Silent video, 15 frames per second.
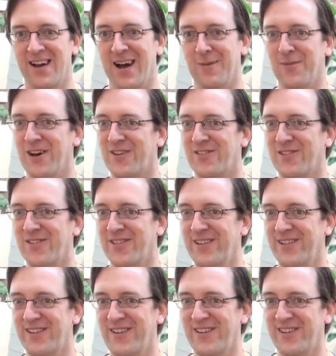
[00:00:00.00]
I'm not showing
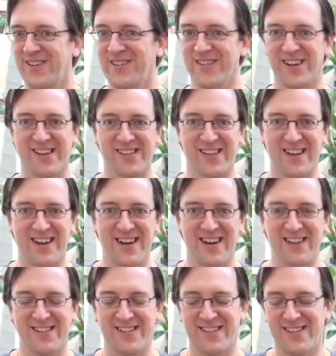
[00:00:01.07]
their logo like they
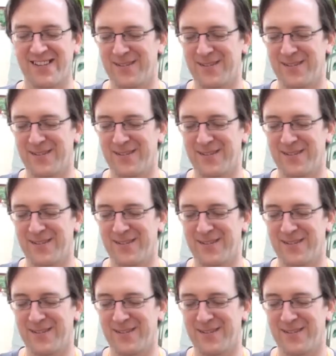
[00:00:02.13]
asked.